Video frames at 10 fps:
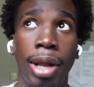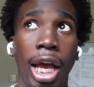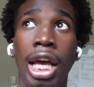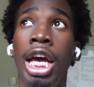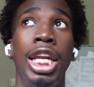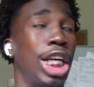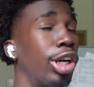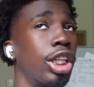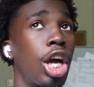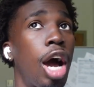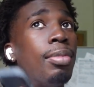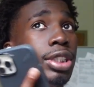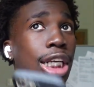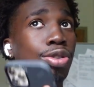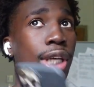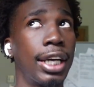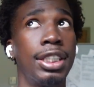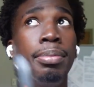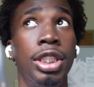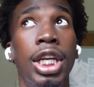Like, they tried to call Miss Natural
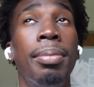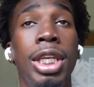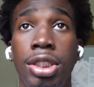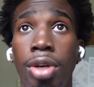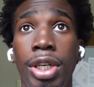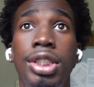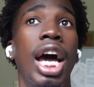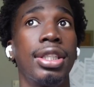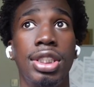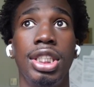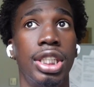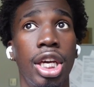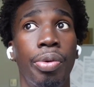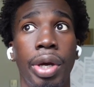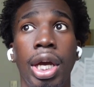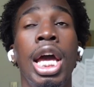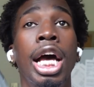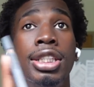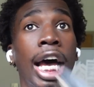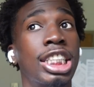toxic, but Yummy is low-key toxic as hell, and
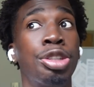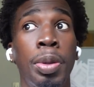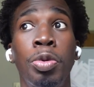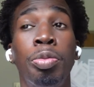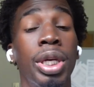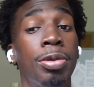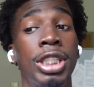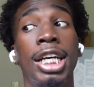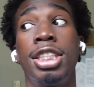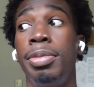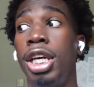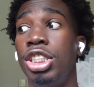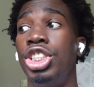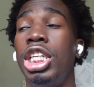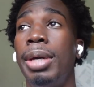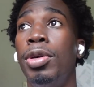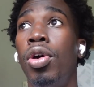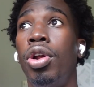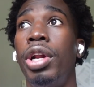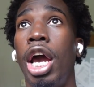toxic people be toxic because of shit that be
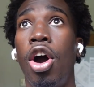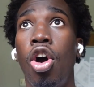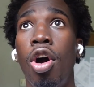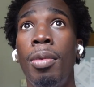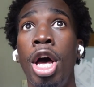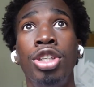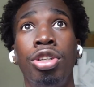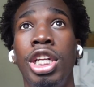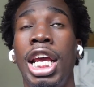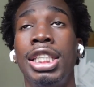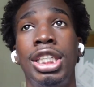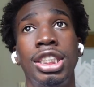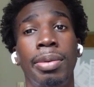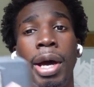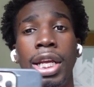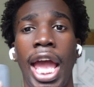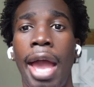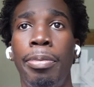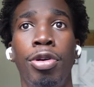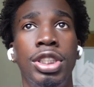going on at home. So then they see somebody happy
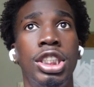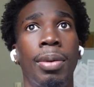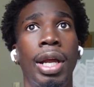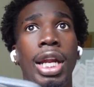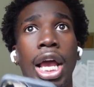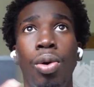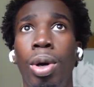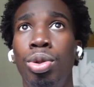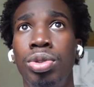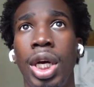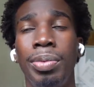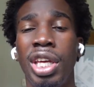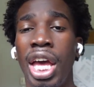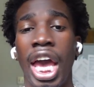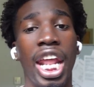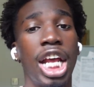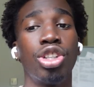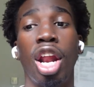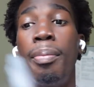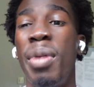happy or see somebody like going through something and they
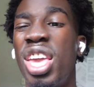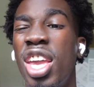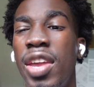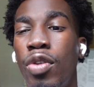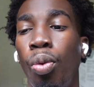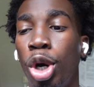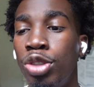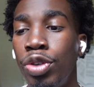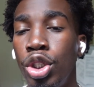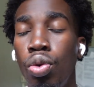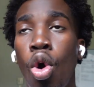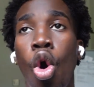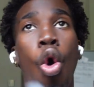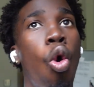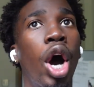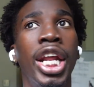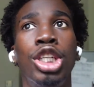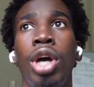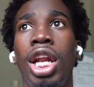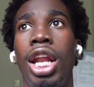try to make it even worse for you, or they
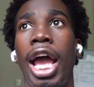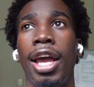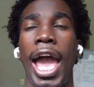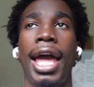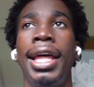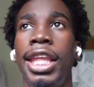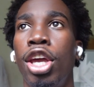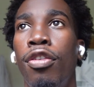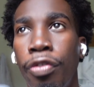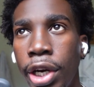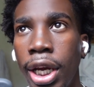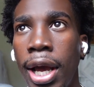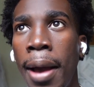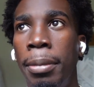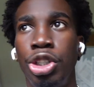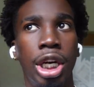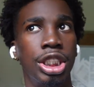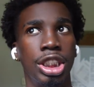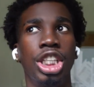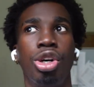try to like act like they your friend but try to
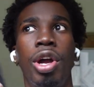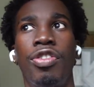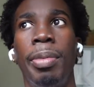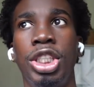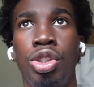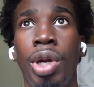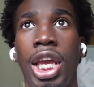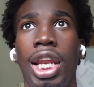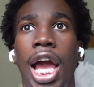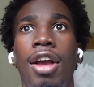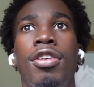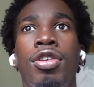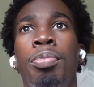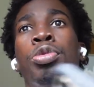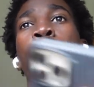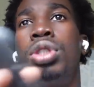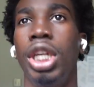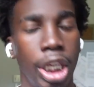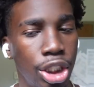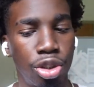just get your information so they can like use
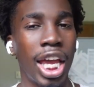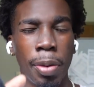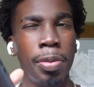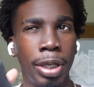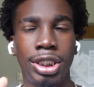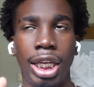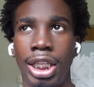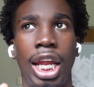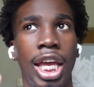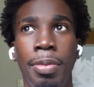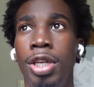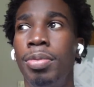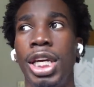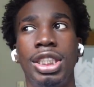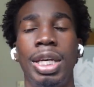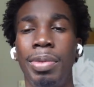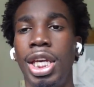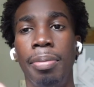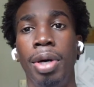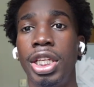it against you. It be bitches like that. Like it be them niggas that be
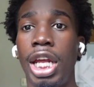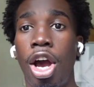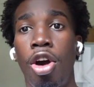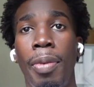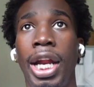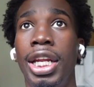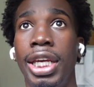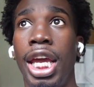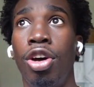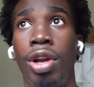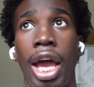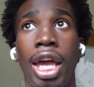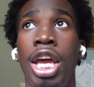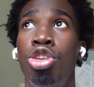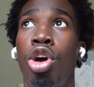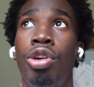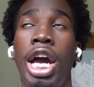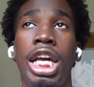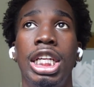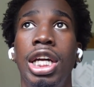getting bullied at home by they dad, or like, you know,
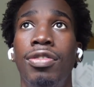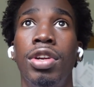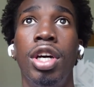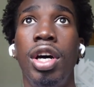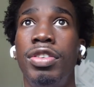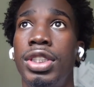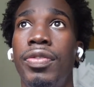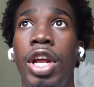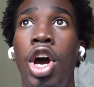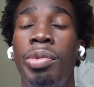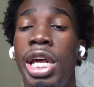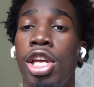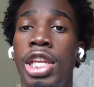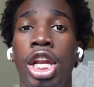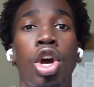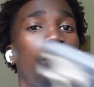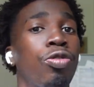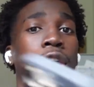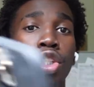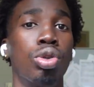not getting enough love and stuff at home, that go to
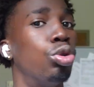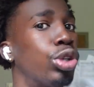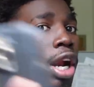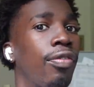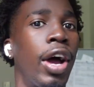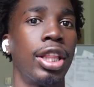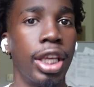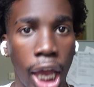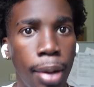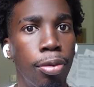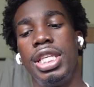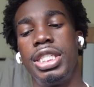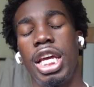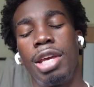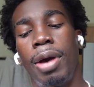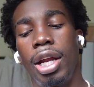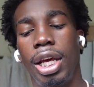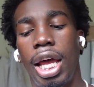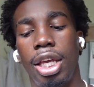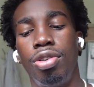fucking school try to fight the gay Isn't anybody
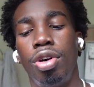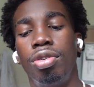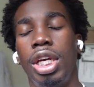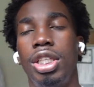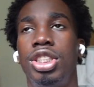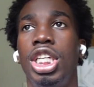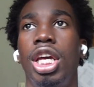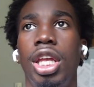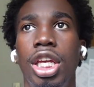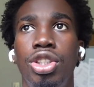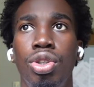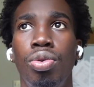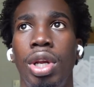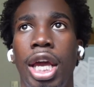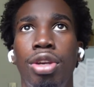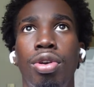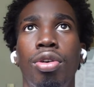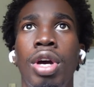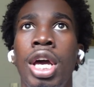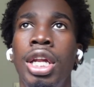that like, you know, she cling to and like, you
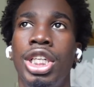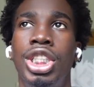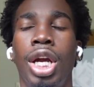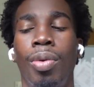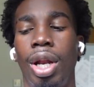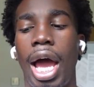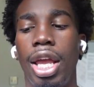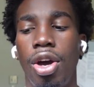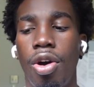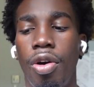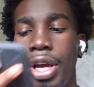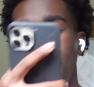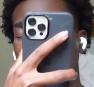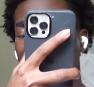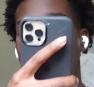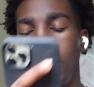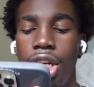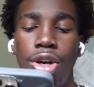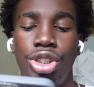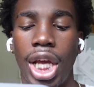know, that she can rely on, and then she said
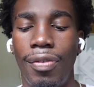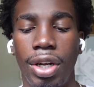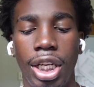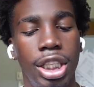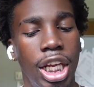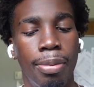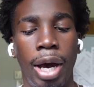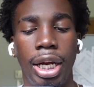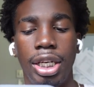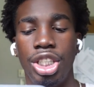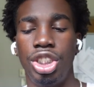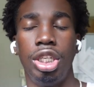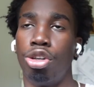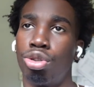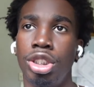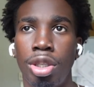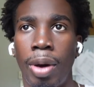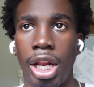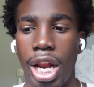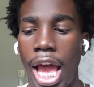no, she haven't cling to anybody because she don't trust
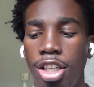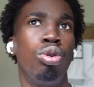nobody in the house.